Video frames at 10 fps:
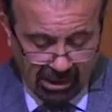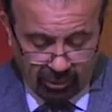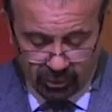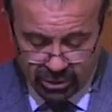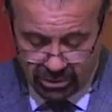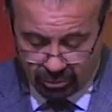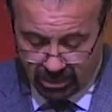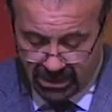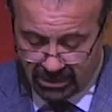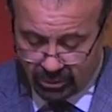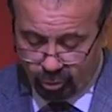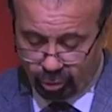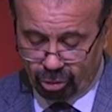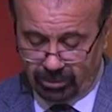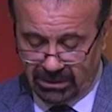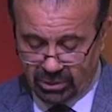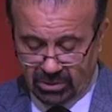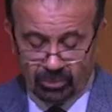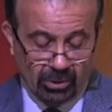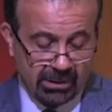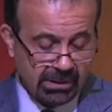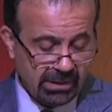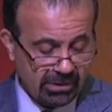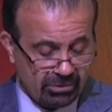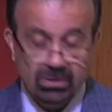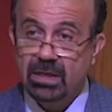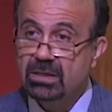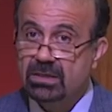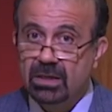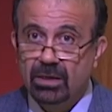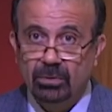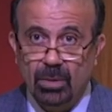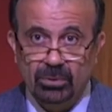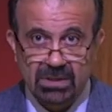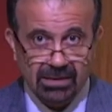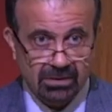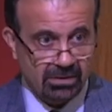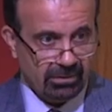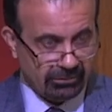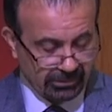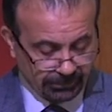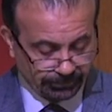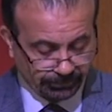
of which the ruling Likud coalition party is today's representative.